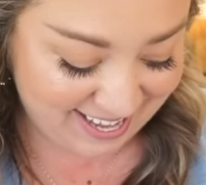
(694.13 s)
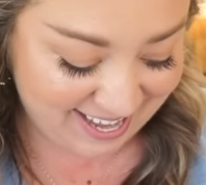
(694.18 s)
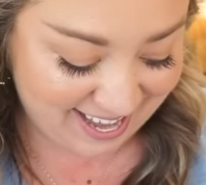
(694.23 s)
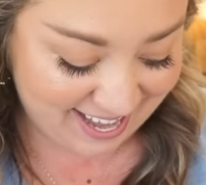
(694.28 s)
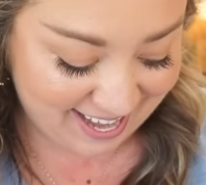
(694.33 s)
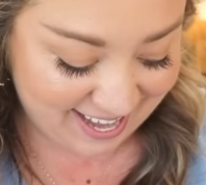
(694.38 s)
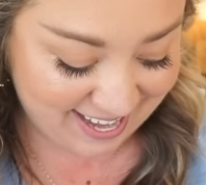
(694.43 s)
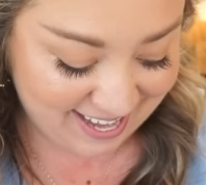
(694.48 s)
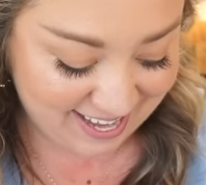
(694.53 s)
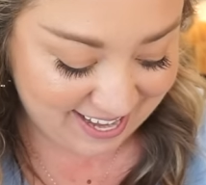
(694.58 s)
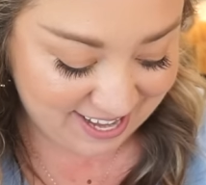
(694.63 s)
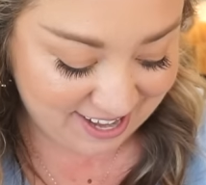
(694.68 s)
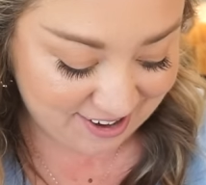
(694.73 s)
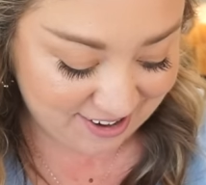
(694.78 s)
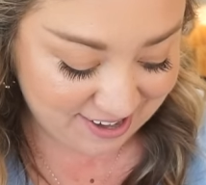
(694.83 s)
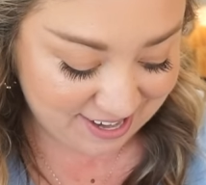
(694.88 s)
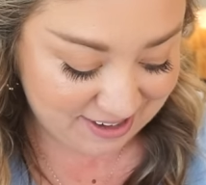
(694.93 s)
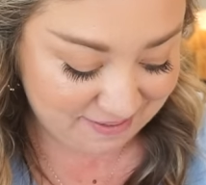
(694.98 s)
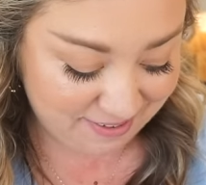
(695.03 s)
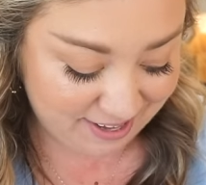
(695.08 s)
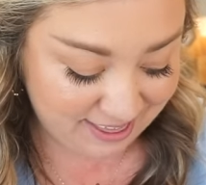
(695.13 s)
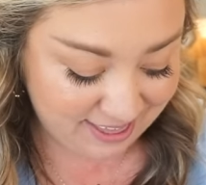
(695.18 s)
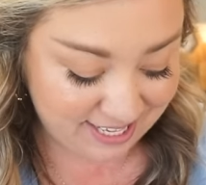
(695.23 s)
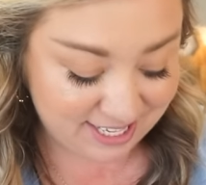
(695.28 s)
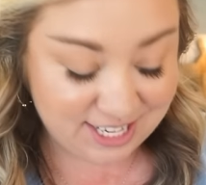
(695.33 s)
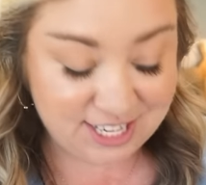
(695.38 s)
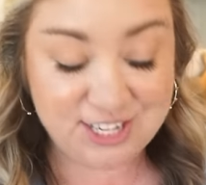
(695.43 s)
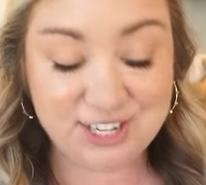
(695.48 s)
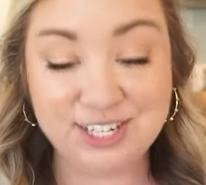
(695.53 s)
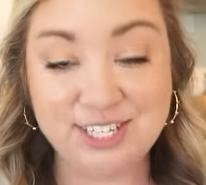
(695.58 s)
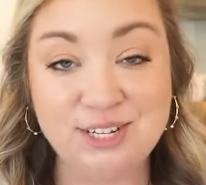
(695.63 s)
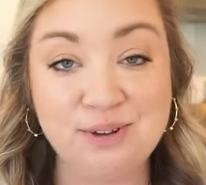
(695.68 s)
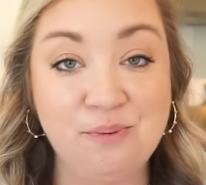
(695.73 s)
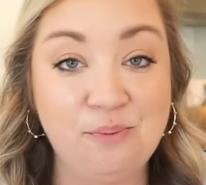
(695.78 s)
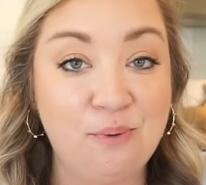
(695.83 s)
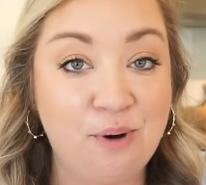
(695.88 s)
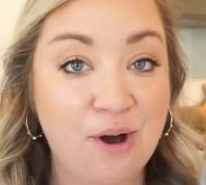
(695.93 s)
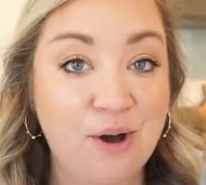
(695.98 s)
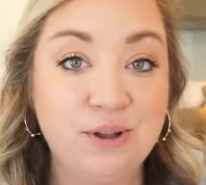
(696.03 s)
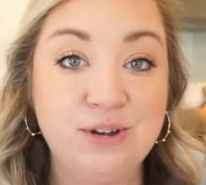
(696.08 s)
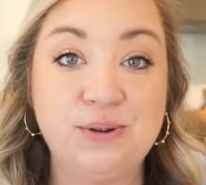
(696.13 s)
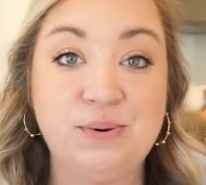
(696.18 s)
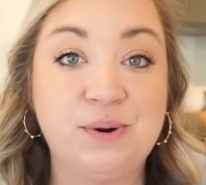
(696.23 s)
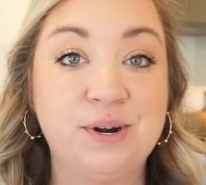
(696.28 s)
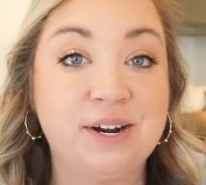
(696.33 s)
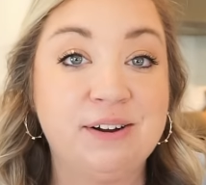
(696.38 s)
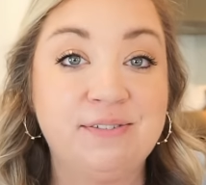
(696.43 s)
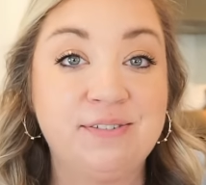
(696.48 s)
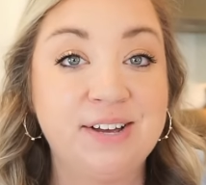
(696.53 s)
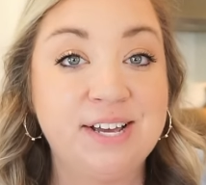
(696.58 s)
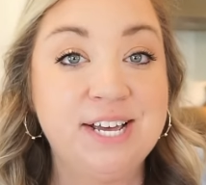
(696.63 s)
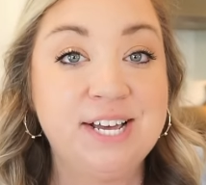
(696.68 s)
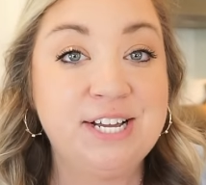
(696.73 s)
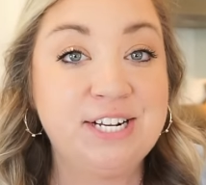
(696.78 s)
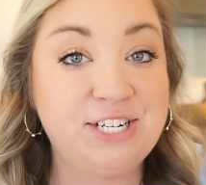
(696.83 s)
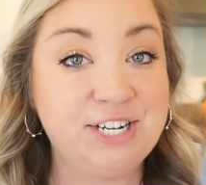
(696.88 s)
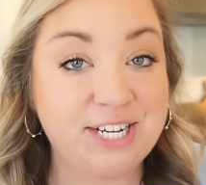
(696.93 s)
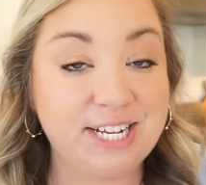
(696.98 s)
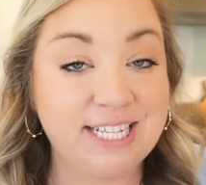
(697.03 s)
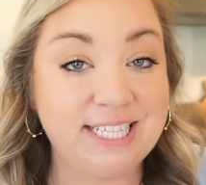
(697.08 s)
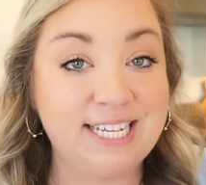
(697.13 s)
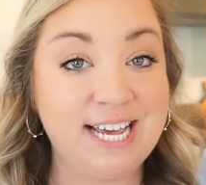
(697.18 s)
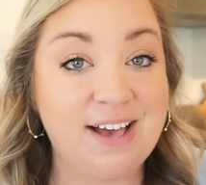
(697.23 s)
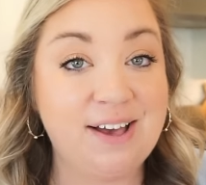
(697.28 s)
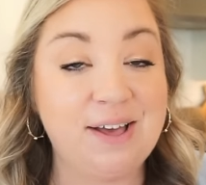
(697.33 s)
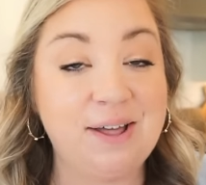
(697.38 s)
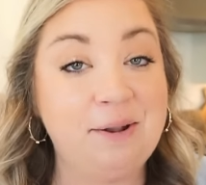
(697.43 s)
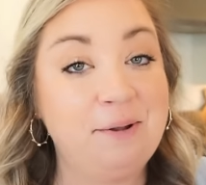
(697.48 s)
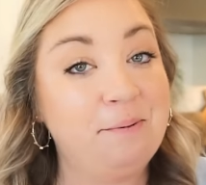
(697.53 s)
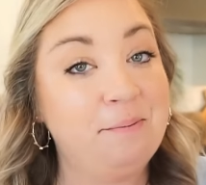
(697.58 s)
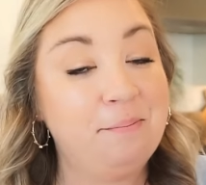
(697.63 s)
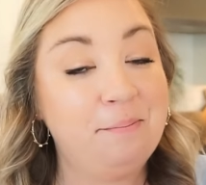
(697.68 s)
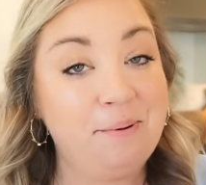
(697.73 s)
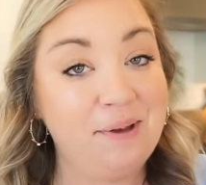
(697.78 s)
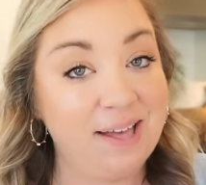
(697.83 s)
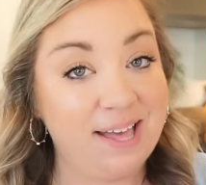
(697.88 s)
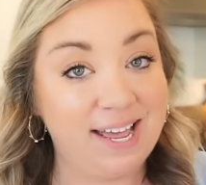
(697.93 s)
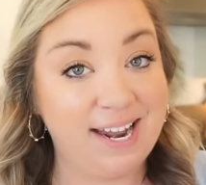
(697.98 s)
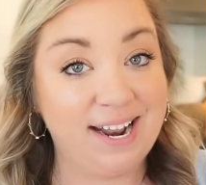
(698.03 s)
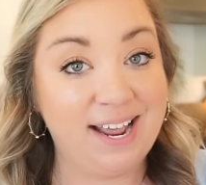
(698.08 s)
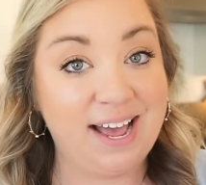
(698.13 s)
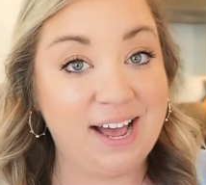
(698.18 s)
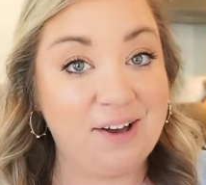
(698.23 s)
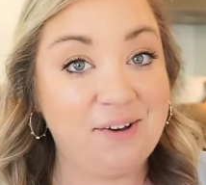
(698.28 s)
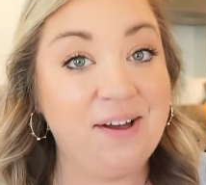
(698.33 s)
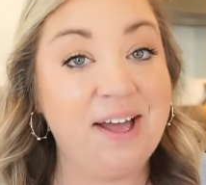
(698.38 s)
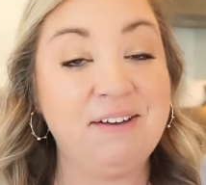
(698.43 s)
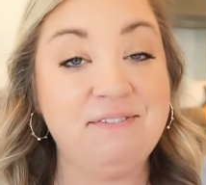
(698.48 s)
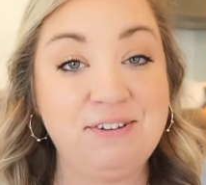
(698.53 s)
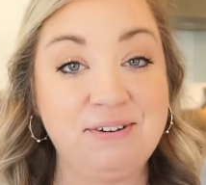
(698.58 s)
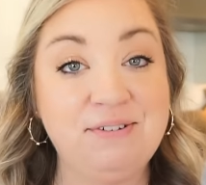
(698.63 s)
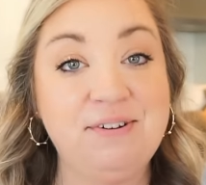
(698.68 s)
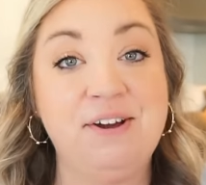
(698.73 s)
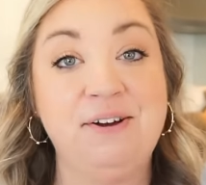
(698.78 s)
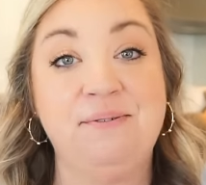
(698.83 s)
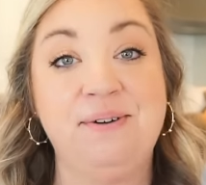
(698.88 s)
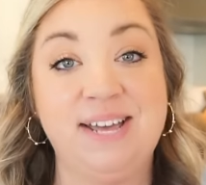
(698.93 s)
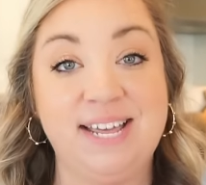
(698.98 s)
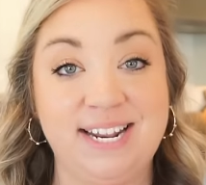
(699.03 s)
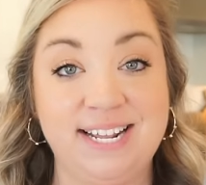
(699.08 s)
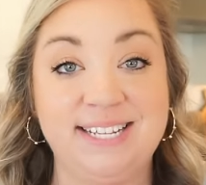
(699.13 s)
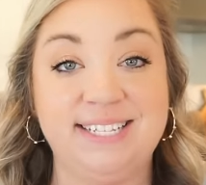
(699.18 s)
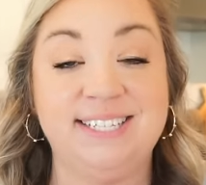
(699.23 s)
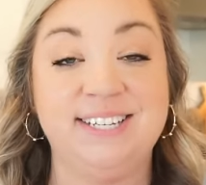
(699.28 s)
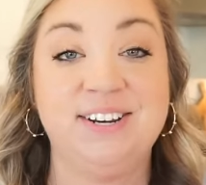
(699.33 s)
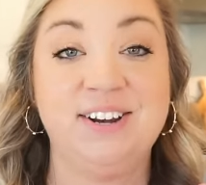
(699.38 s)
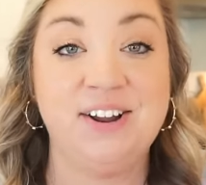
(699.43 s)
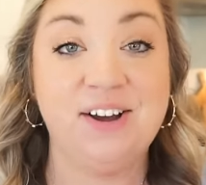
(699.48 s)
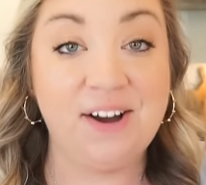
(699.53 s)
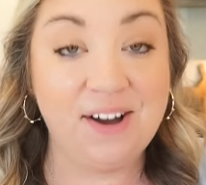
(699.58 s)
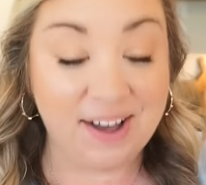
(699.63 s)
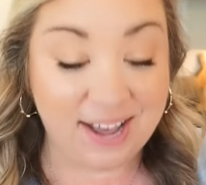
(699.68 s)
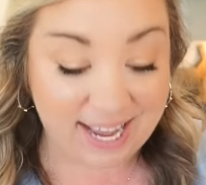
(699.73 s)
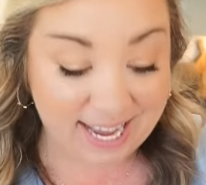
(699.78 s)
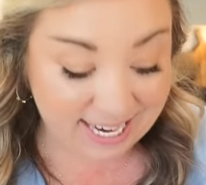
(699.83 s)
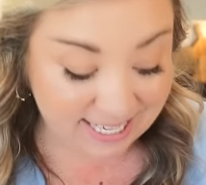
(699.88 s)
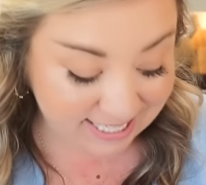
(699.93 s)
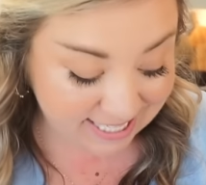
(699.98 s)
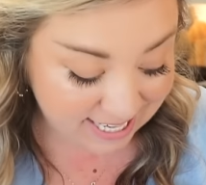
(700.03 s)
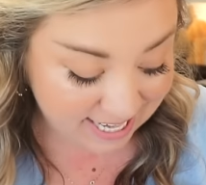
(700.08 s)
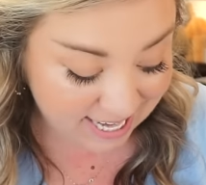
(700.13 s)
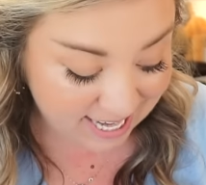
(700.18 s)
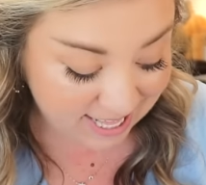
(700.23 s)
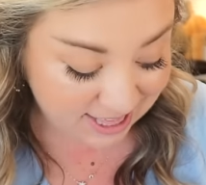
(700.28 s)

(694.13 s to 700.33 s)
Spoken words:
Yeah, y'all are gonna be like, this is just a Waldorf chicken salad, but I'll have you know it is not.